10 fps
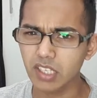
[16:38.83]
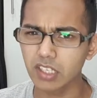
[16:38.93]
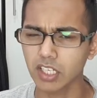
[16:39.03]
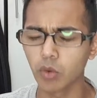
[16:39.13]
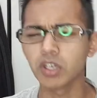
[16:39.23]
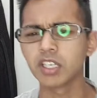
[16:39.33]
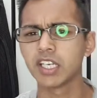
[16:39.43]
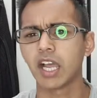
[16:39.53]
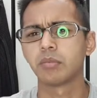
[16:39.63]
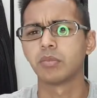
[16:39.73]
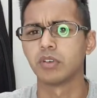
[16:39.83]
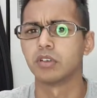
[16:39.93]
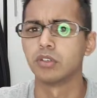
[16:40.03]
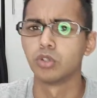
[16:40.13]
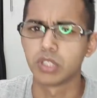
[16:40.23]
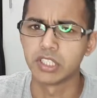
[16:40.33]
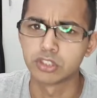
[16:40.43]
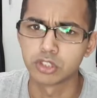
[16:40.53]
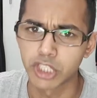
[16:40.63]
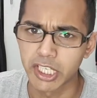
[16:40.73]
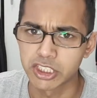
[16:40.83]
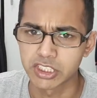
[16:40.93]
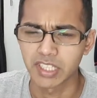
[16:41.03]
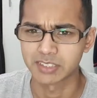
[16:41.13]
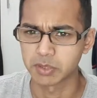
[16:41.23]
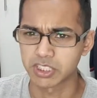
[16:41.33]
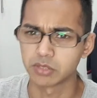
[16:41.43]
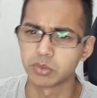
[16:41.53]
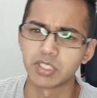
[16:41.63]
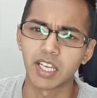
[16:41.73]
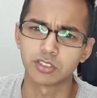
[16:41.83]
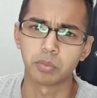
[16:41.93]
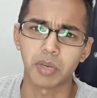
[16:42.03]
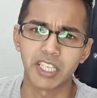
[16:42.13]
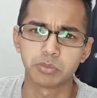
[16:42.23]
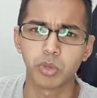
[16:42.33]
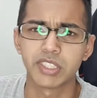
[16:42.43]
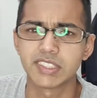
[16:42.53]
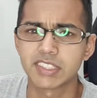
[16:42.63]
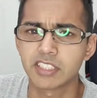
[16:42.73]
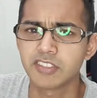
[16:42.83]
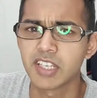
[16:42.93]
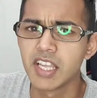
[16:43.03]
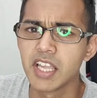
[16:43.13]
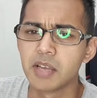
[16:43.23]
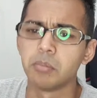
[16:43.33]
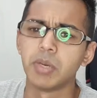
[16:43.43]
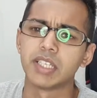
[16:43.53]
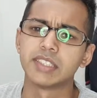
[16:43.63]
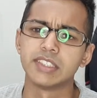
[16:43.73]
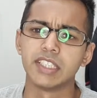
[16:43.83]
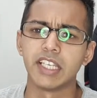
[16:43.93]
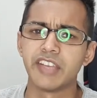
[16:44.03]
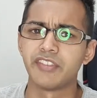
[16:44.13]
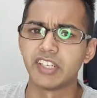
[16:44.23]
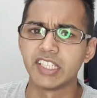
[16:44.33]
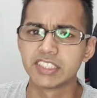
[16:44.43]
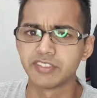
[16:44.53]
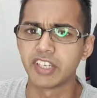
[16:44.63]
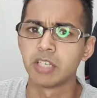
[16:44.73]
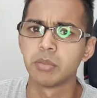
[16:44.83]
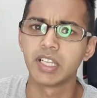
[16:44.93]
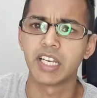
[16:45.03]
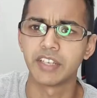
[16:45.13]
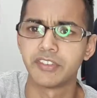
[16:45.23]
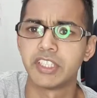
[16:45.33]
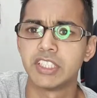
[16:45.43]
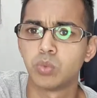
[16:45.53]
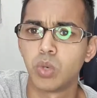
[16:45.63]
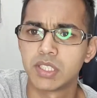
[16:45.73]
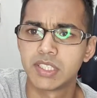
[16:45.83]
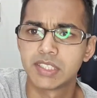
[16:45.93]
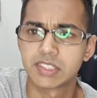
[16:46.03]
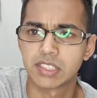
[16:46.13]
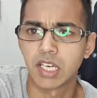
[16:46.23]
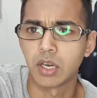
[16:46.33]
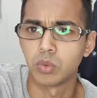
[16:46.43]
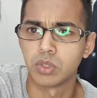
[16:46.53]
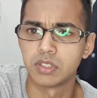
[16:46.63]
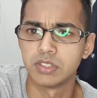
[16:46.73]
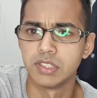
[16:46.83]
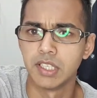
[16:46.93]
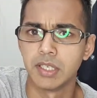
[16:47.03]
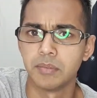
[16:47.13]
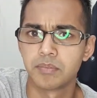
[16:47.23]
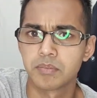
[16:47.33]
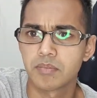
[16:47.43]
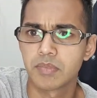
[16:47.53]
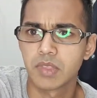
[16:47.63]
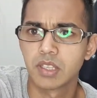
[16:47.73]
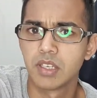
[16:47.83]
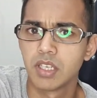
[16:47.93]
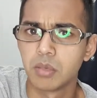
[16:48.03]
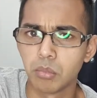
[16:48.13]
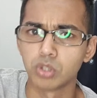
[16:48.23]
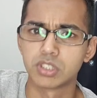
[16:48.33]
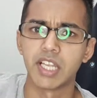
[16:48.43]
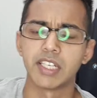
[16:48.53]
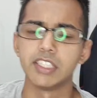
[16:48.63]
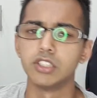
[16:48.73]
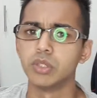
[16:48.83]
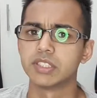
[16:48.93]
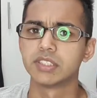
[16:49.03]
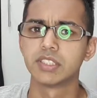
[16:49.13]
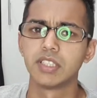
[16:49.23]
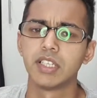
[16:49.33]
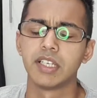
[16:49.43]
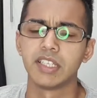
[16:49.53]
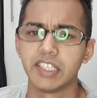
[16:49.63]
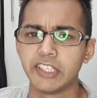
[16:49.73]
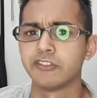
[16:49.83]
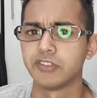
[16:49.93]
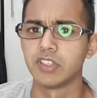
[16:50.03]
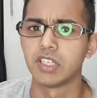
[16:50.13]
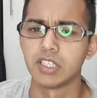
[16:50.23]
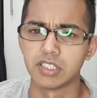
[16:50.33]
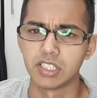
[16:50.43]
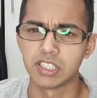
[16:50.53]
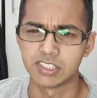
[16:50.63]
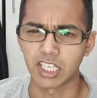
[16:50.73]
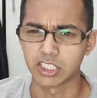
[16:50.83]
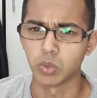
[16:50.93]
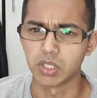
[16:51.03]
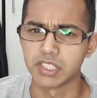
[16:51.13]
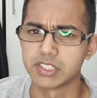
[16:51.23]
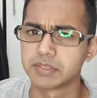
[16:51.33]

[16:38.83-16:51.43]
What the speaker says: I wouldn't really look into changing it, especially with regards to price point and stuff. But if it is available and if it is worth it, I would most likely do it if it's actually worth it.